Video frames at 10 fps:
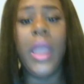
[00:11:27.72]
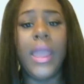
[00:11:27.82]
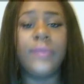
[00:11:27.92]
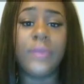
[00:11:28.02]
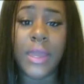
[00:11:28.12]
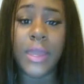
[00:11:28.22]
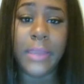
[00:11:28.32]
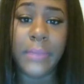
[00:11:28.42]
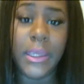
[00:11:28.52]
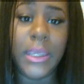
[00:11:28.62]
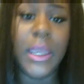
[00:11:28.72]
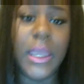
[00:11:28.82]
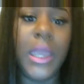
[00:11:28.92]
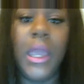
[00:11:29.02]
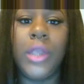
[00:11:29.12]
if you're like me,
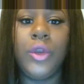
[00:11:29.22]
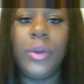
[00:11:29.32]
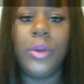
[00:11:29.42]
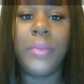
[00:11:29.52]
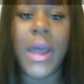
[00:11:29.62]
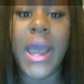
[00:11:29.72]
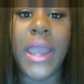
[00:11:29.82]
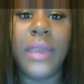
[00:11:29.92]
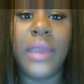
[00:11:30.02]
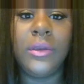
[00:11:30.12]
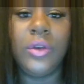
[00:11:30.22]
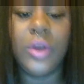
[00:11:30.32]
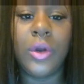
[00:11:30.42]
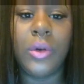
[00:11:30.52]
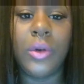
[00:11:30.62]
you could buy,
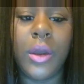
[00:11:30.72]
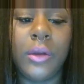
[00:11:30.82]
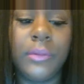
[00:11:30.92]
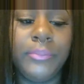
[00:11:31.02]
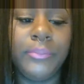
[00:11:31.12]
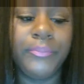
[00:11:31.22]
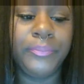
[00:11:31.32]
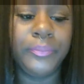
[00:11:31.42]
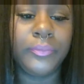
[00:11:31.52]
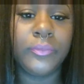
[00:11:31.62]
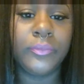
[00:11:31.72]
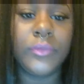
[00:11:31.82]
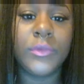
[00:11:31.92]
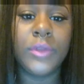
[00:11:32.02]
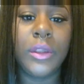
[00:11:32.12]
the
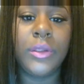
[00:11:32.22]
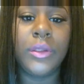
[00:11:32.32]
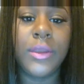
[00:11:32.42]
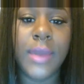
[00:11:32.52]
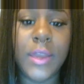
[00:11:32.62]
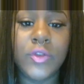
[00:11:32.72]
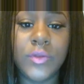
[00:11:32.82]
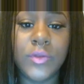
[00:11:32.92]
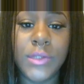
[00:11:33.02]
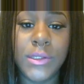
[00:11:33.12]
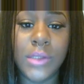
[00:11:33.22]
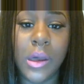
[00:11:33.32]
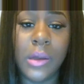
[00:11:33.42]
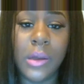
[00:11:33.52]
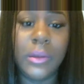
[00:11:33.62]
natural sea
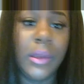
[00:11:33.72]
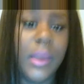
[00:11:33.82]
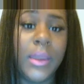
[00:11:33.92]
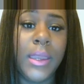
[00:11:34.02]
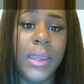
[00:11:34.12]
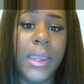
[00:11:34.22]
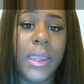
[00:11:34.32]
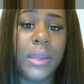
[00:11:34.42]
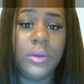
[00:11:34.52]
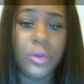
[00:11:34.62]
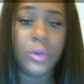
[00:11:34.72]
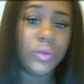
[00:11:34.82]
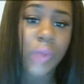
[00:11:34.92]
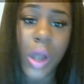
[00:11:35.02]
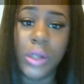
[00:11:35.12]
salt and use
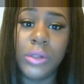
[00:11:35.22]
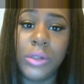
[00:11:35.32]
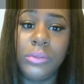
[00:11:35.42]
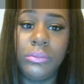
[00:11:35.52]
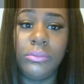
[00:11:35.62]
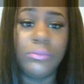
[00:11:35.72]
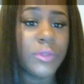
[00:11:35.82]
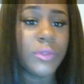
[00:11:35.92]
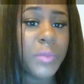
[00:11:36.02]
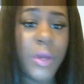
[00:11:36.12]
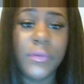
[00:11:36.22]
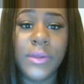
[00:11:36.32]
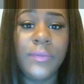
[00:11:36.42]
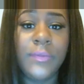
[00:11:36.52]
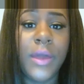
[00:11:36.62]
water. It's perfectly
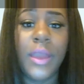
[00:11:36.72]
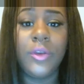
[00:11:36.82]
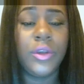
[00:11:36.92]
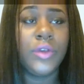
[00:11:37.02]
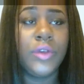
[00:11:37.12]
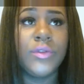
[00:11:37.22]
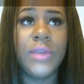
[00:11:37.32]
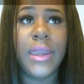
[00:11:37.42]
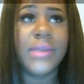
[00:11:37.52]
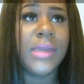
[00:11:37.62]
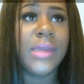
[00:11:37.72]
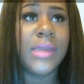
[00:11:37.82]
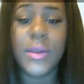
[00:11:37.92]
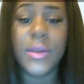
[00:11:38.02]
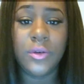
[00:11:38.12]
fine. You can use the
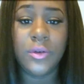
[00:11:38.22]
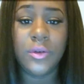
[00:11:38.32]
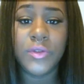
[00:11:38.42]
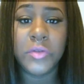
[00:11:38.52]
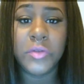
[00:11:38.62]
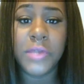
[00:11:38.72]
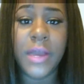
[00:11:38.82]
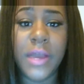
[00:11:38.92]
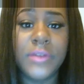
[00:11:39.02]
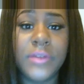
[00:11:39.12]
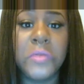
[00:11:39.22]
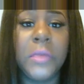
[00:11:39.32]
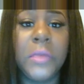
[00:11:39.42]
antibacterial soap, the Dial soap,